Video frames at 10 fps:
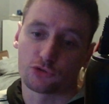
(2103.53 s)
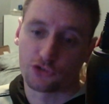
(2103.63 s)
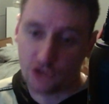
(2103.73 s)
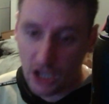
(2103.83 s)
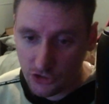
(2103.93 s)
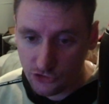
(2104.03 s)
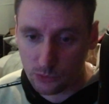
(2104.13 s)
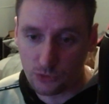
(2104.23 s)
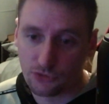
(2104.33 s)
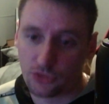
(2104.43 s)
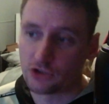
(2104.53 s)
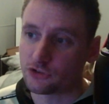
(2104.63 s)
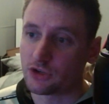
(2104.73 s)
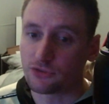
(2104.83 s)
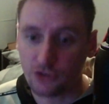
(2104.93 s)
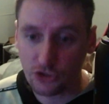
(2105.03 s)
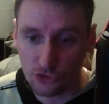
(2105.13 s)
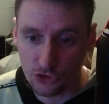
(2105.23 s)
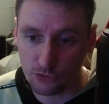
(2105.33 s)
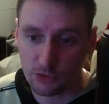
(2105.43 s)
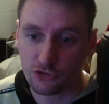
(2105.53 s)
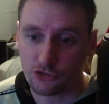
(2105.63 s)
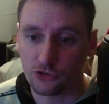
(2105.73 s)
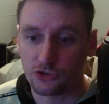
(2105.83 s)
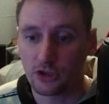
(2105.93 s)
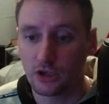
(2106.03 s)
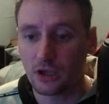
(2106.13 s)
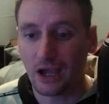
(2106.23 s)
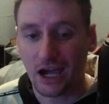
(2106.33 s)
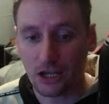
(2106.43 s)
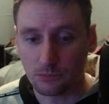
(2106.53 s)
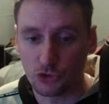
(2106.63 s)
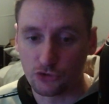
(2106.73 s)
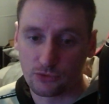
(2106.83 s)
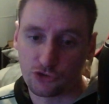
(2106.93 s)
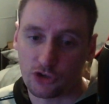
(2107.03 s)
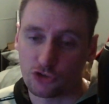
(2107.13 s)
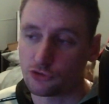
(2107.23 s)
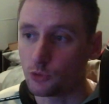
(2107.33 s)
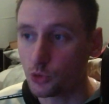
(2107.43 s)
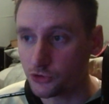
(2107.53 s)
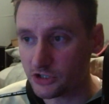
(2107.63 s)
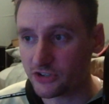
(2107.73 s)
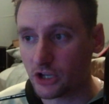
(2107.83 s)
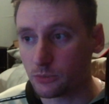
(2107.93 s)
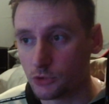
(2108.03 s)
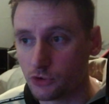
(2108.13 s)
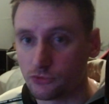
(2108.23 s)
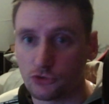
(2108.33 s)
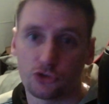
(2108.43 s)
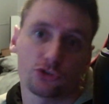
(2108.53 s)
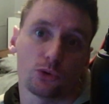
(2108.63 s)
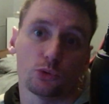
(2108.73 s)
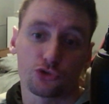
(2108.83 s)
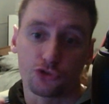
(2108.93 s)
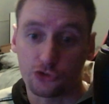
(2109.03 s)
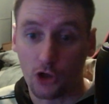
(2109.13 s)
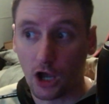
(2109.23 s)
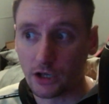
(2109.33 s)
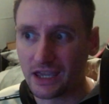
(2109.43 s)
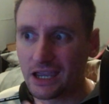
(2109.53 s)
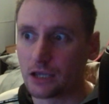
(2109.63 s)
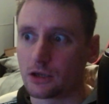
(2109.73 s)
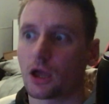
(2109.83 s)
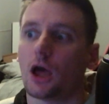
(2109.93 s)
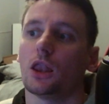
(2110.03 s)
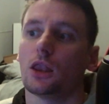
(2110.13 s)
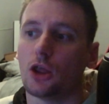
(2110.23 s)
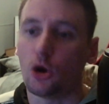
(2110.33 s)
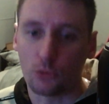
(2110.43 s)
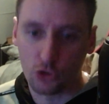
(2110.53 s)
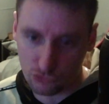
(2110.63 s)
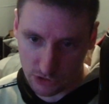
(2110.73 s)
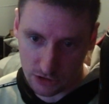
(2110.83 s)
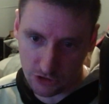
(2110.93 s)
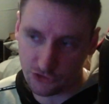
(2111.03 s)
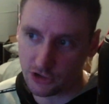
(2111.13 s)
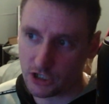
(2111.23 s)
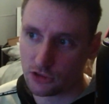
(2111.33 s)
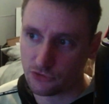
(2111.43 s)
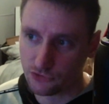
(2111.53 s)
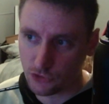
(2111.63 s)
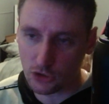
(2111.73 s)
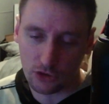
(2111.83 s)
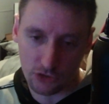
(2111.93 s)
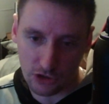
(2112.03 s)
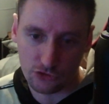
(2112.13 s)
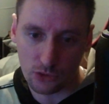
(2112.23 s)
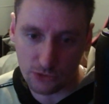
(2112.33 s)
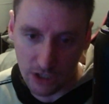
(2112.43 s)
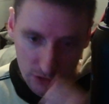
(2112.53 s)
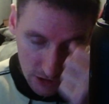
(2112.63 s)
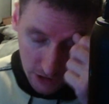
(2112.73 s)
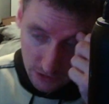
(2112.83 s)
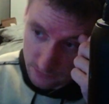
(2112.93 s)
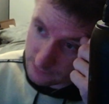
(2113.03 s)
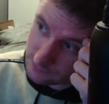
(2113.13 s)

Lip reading: precise with things like facial expressions, hand movements, and small detailed movements will start getting a lot more realistic the further things go down the line.